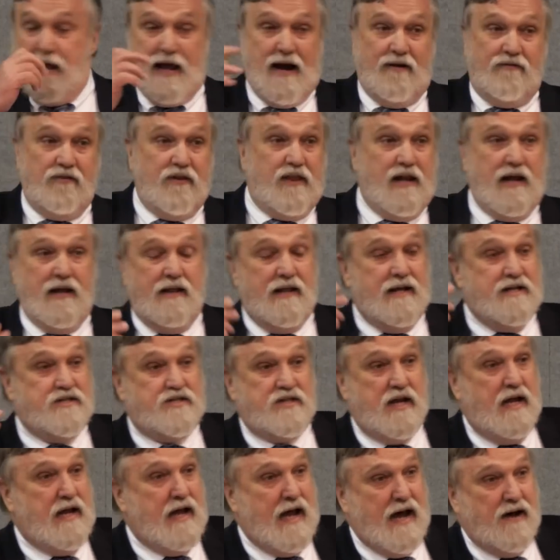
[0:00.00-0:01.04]
everything they
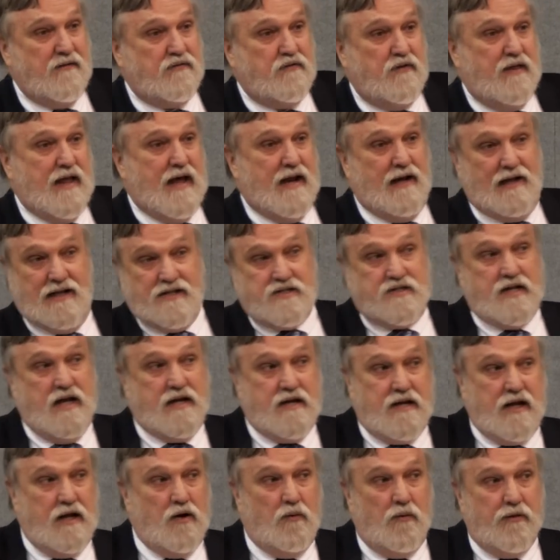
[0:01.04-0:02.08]
say after that, unless they
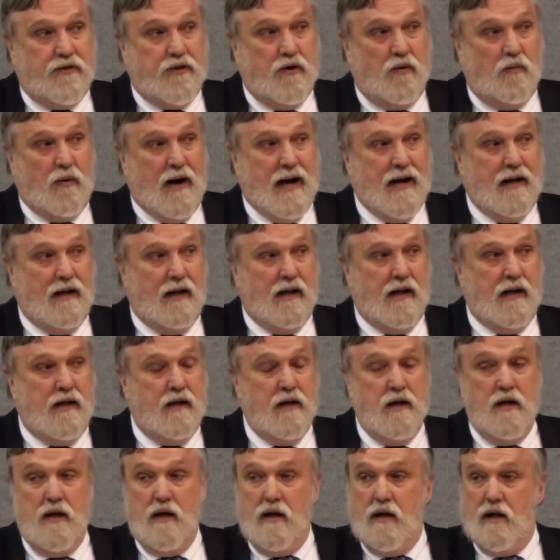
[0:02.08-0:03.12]
deal with it rightly,
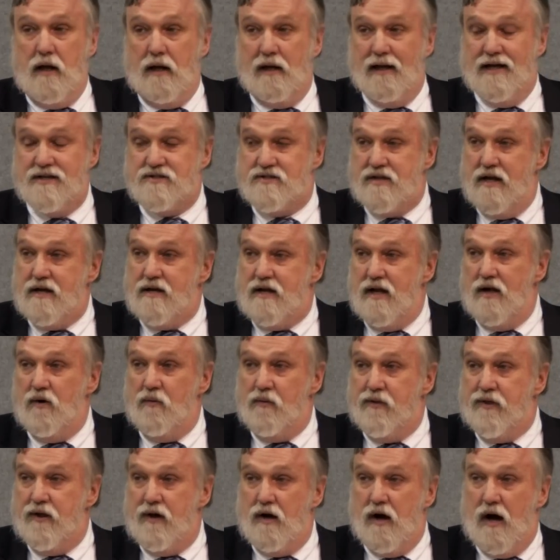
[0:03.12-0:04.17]
unless they deal
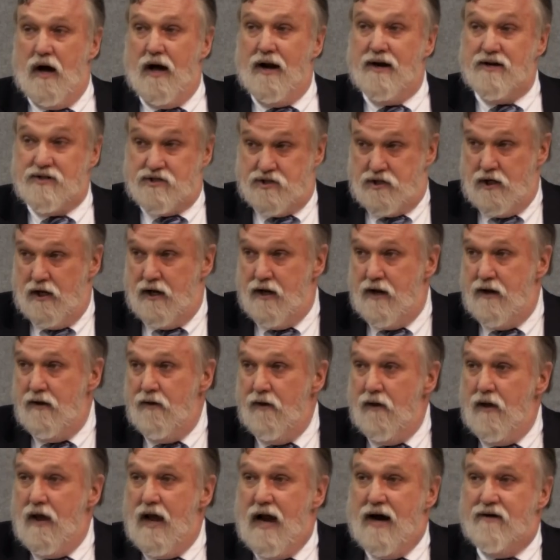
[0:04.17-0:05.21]
with it honestly,
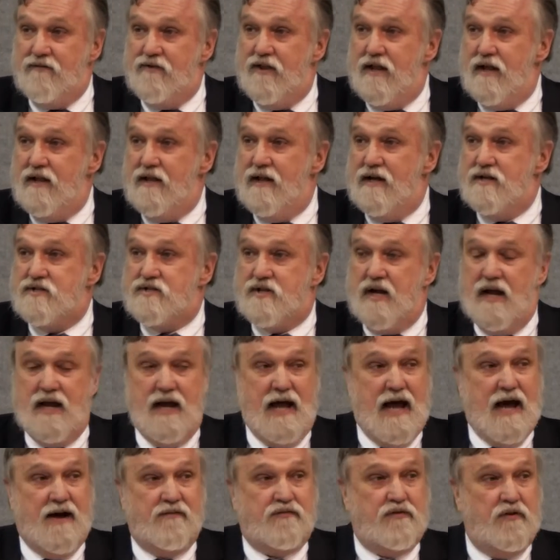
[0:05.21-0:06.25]
everything they
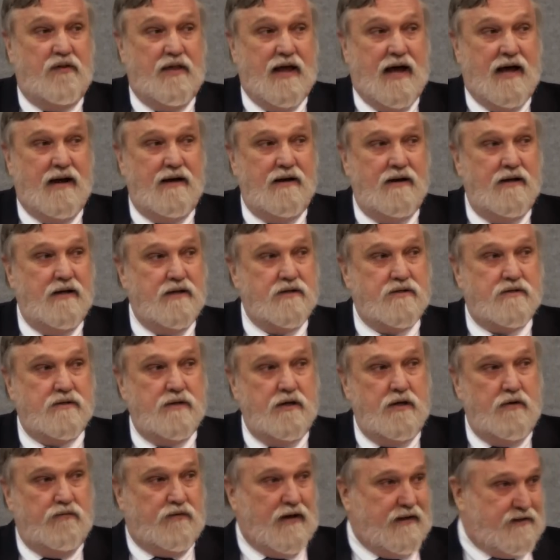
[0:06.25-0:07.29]
say after that is
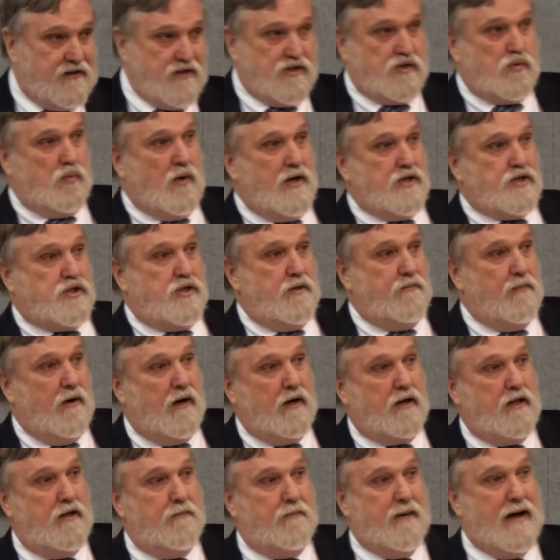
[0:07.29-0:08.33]
you've got this question
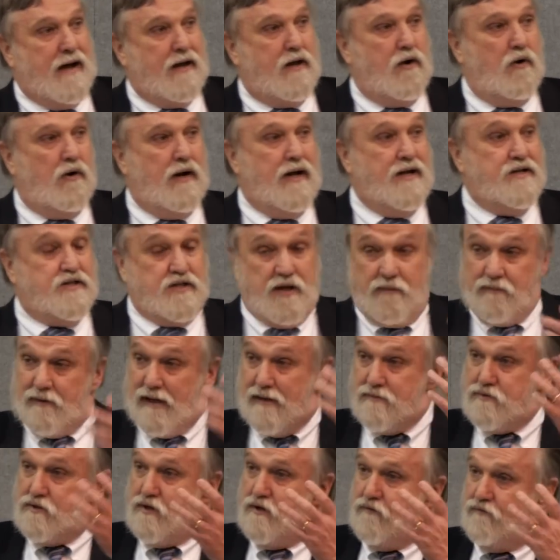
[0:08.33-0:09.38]
mark in the back of your head,
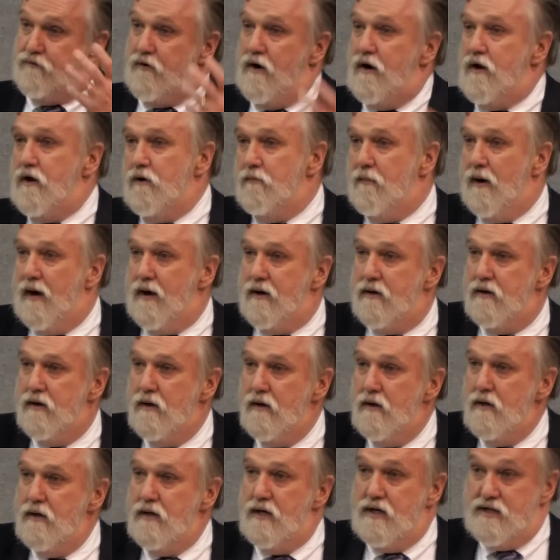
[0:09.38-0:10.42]
sometimes in the front of your mind.
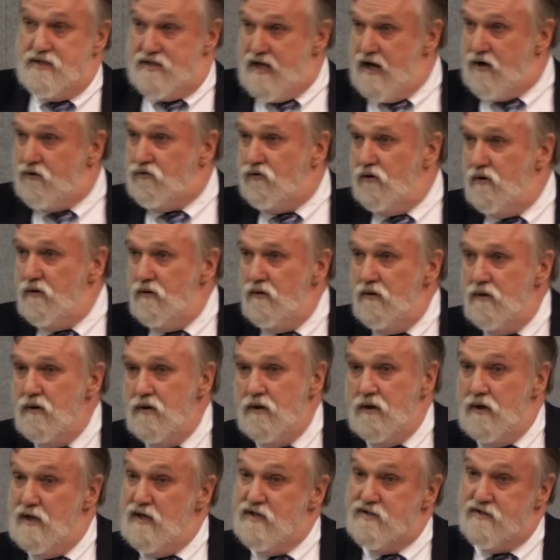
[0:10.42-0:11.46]
Is that true?
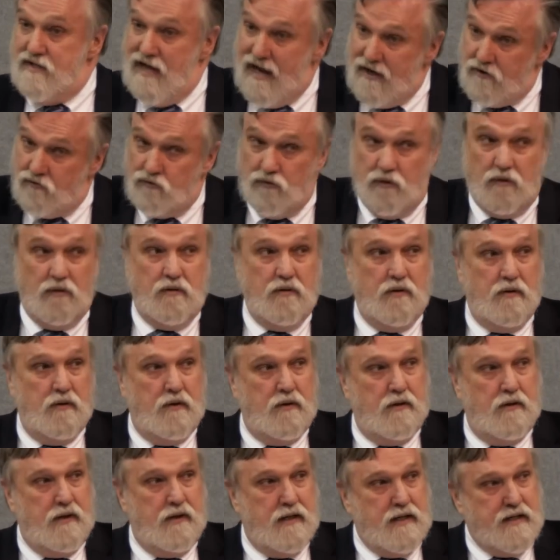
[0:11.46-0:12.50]
Is that true?
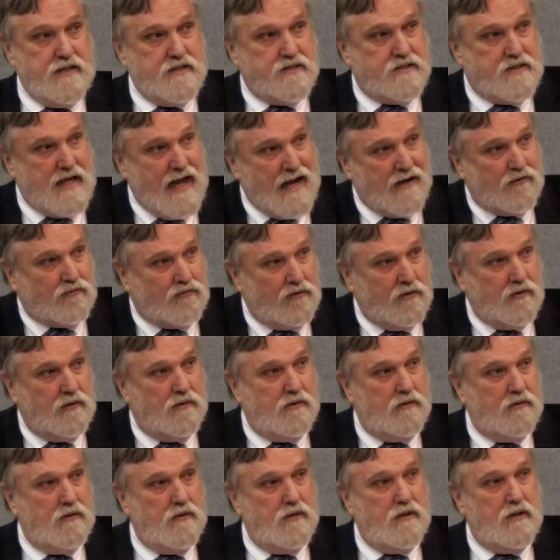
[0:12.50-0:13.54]
Is that true?
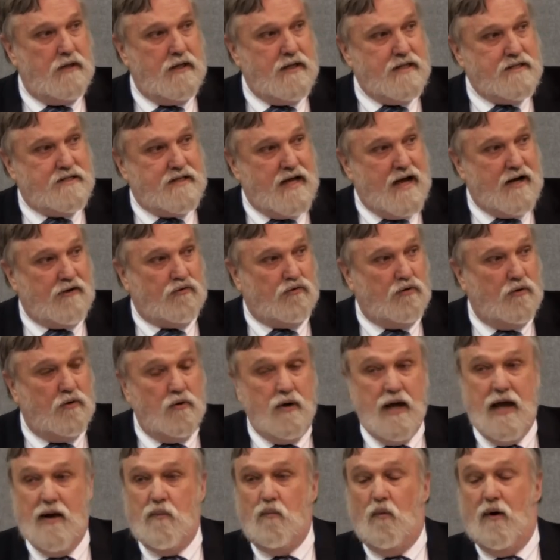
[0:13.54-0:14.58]
Is that
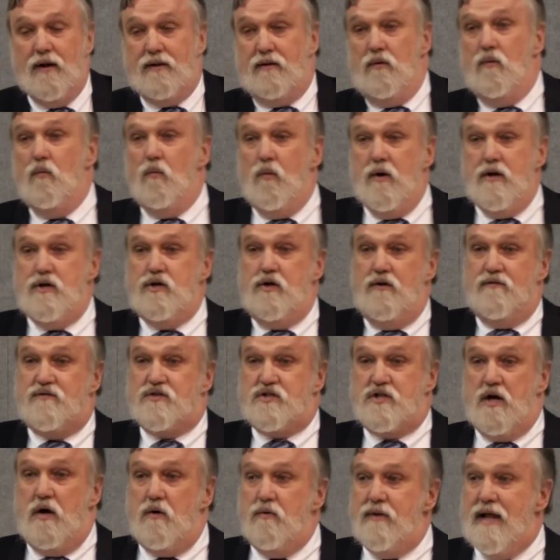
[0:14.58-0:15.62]
true? And what when you've
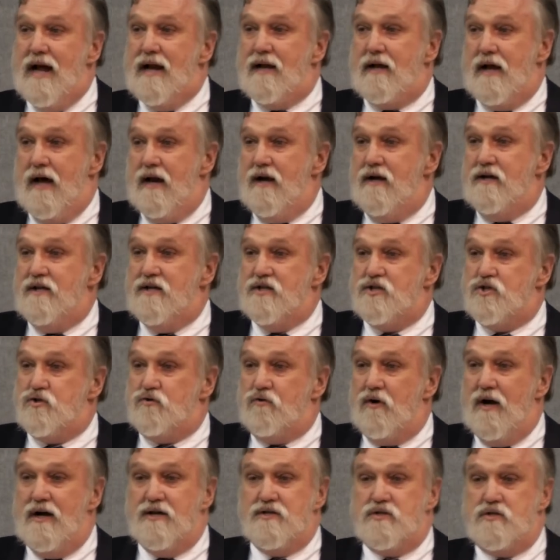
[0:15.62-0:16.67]
sown that kind of
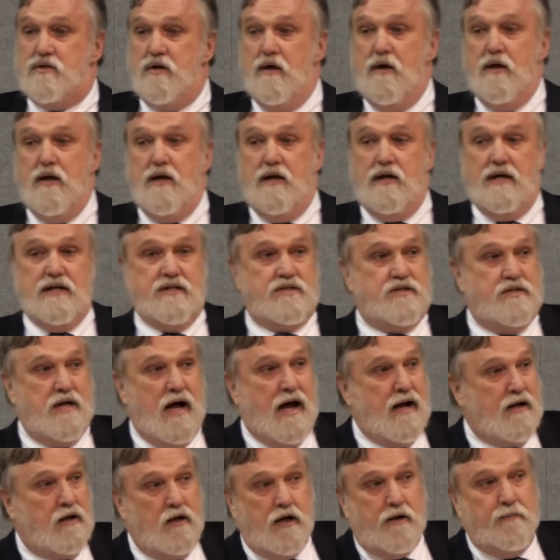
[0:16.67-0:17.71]
distrust, it's
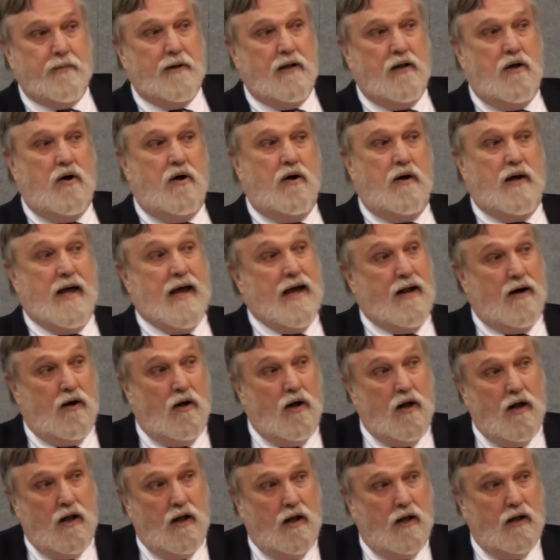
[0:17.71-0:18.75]
not going to be long at
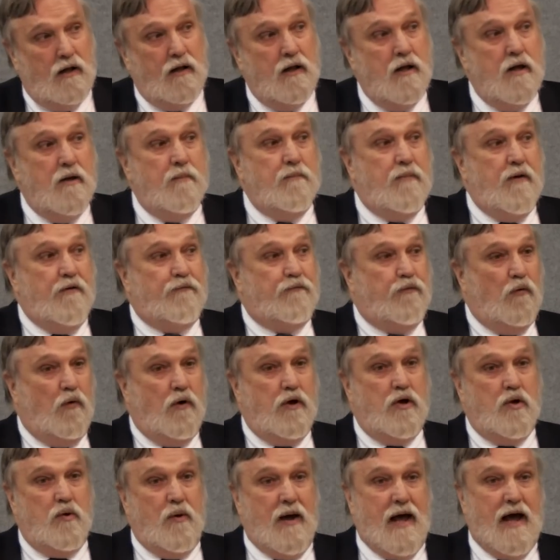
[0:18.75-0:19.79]
all
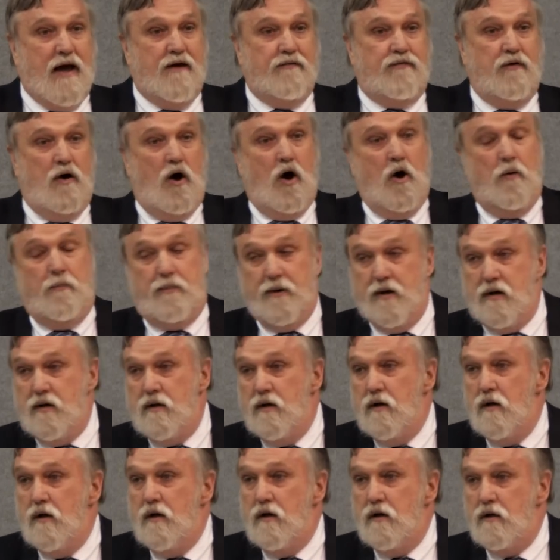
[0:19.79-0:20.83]
before you have
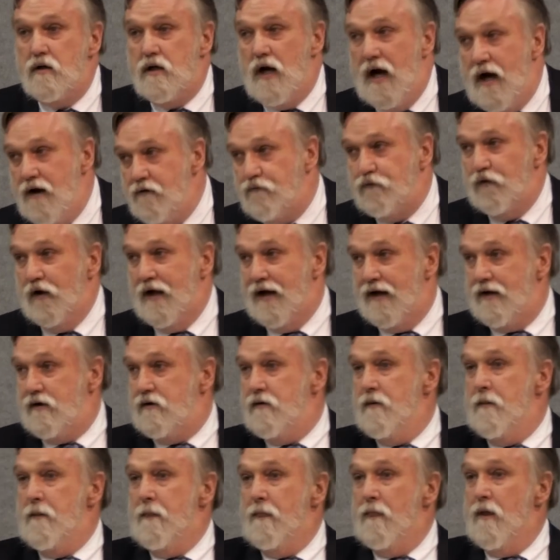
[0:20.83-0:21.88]
open
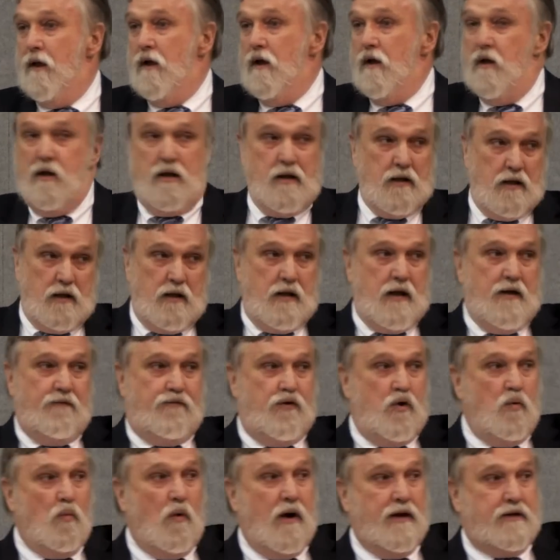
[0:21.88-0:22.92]
conflict.
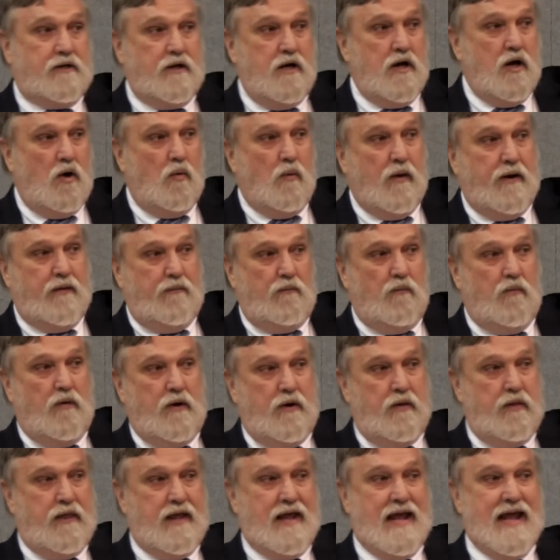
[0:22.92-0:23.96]
If you want to know what
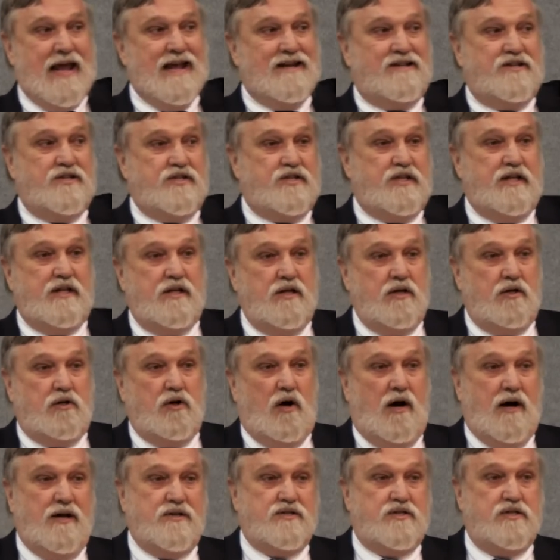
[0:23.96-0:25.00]
one of the antecedent
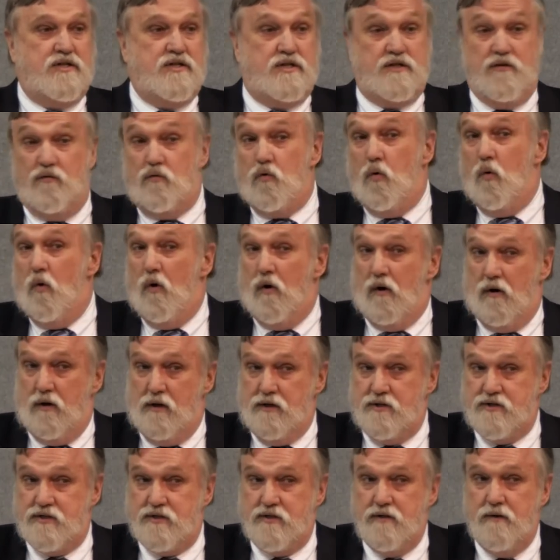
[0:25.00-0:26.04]
causes of
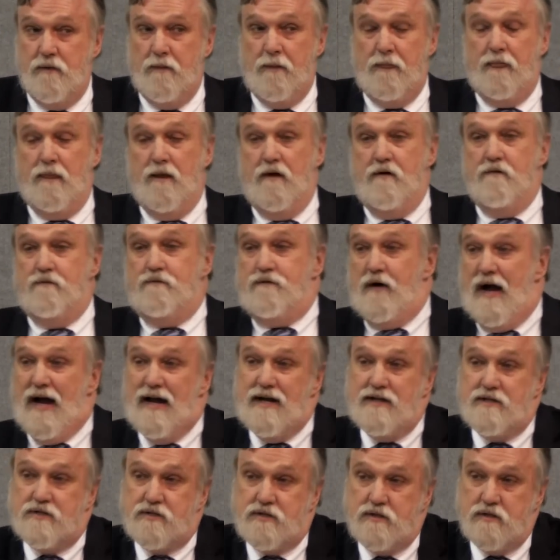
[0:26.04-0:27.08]
quarrels,
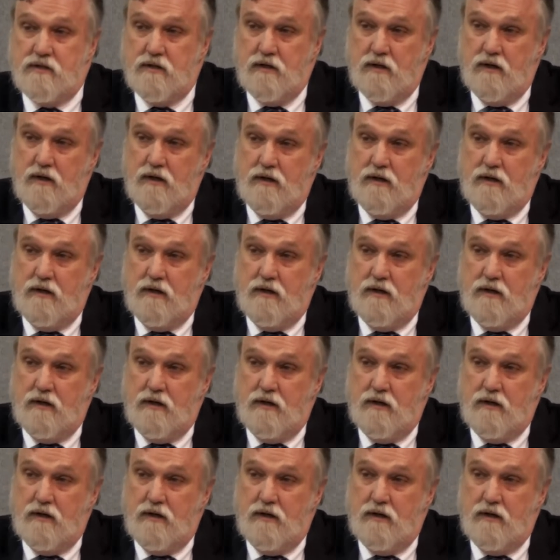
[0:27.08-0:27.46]
fights,